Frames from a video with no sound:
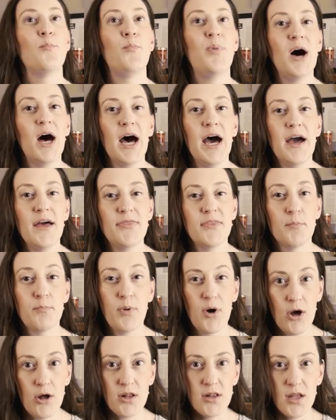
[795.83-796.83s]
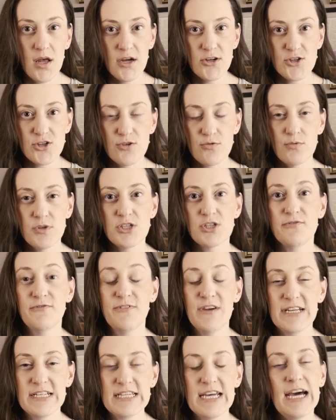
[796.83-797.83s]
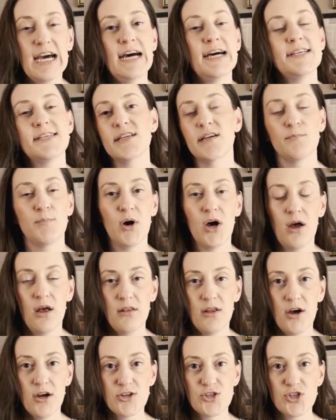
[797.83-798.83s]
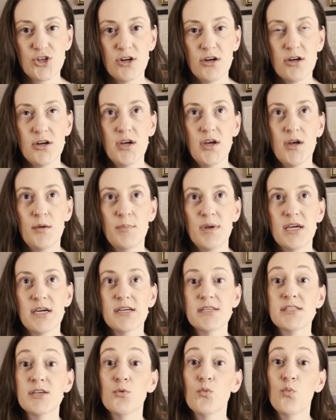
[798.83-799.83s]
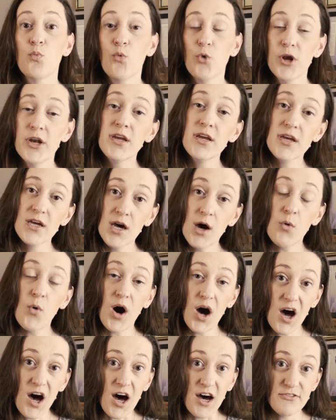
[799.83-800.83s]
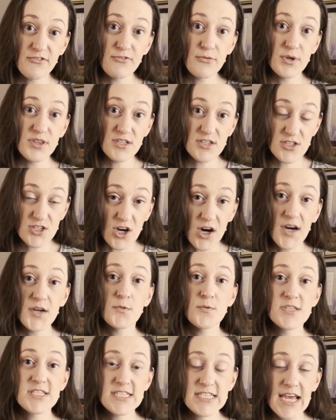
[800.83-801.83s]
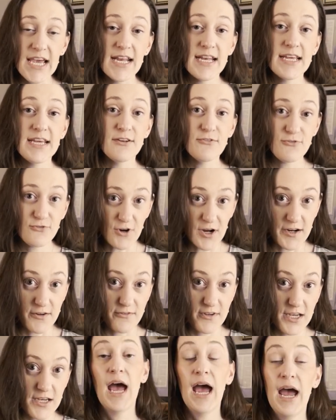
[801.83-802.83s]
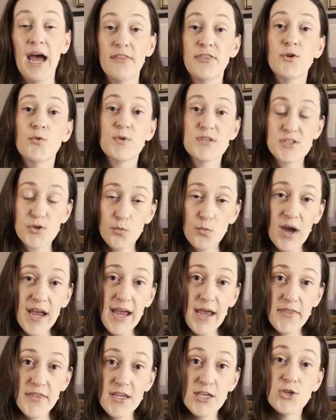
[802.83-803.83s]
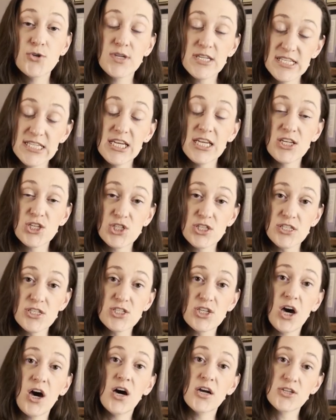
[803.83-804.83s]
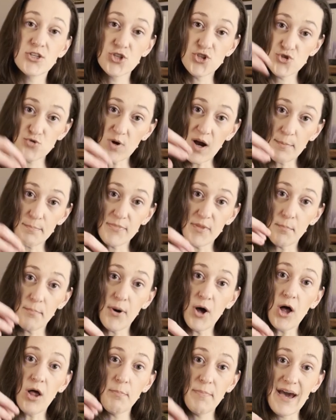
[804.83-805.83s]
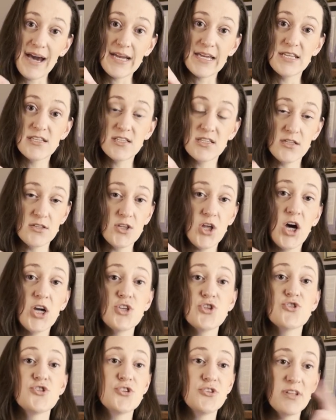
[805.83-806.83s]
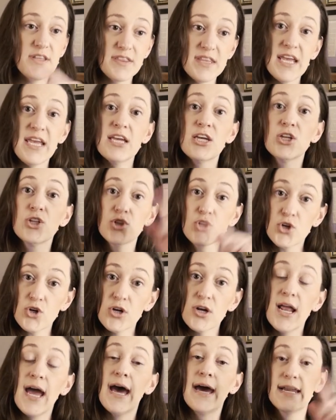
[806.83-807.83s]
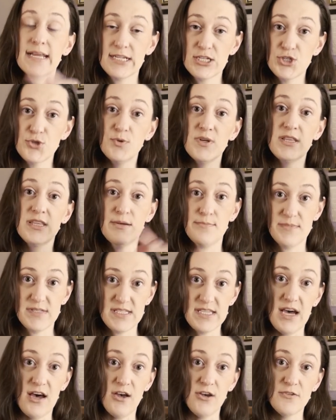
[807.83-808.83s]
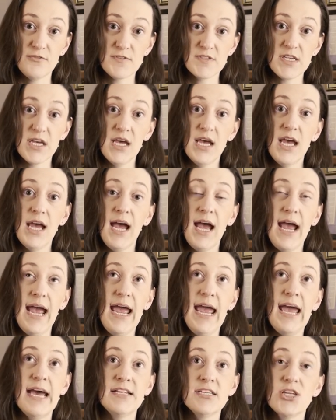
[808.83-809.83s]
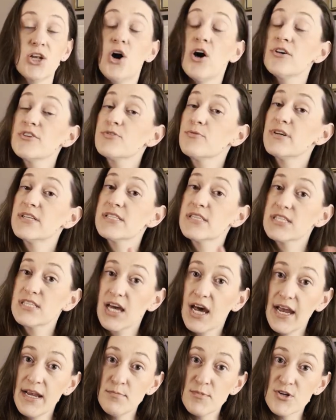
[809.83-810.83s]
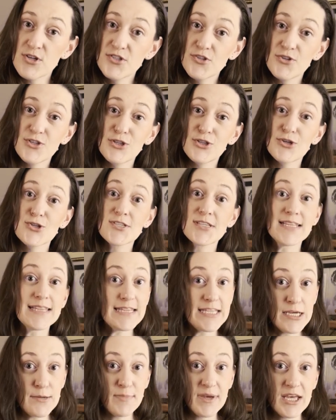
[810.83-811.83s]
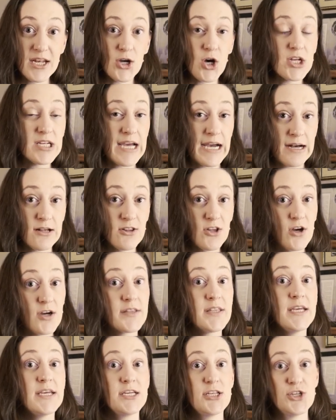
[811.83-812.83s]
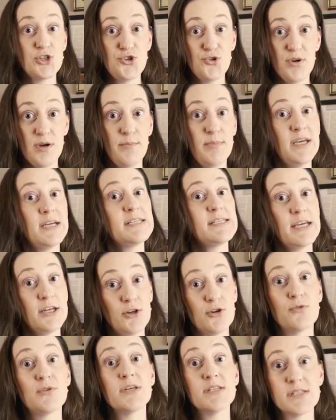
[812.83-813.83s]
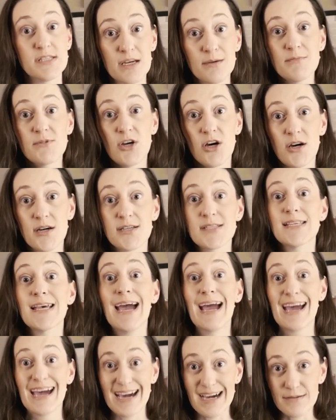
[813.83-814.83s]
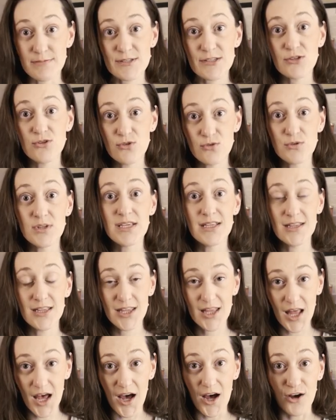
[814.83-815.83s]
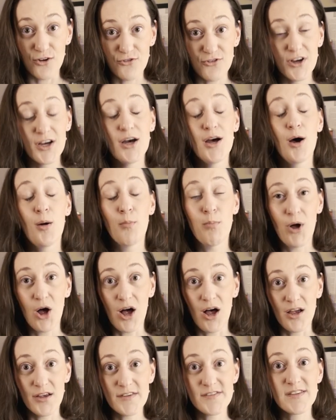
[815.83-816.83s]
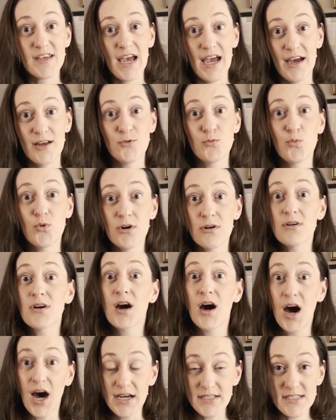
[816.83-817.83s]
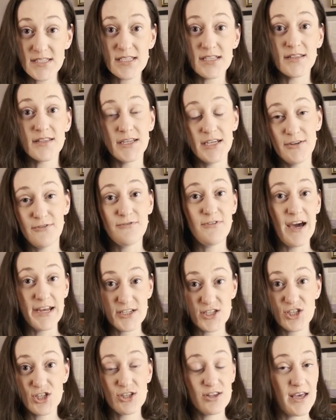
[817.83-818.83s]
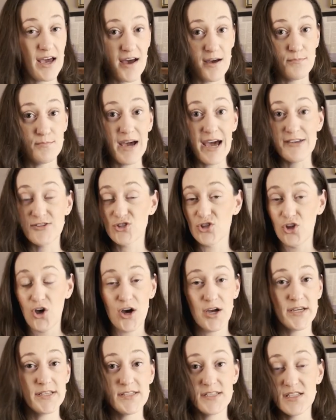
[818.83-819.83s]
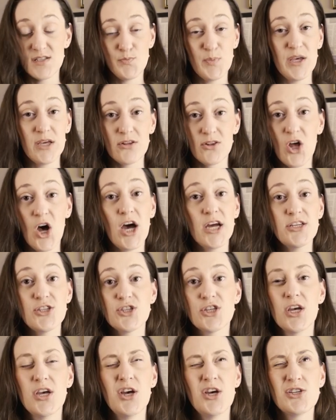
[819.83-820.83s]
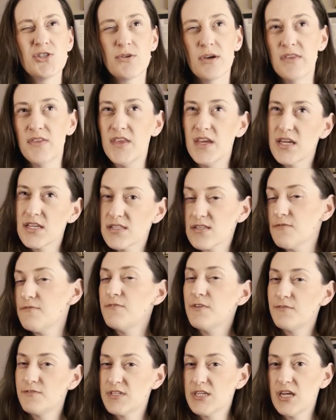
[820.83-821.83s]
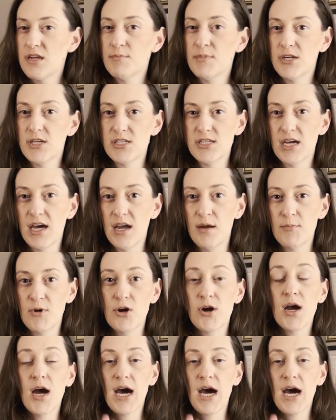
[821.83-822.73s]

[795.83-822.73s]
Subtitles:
But the ball launcher was a fantastic ball launcher because it wouldn't go off when the dog was standing in front of it. And there was a way that you could teach the dog to drop the ball back into the launcher so that they could learn how to do it themselves. And it also has a timer so that there's a limit on how long they can do it, because I know that some dogs absolutely love balls and will constantly fetch them as long as it's being launched. So I think it's a 15-minute timer.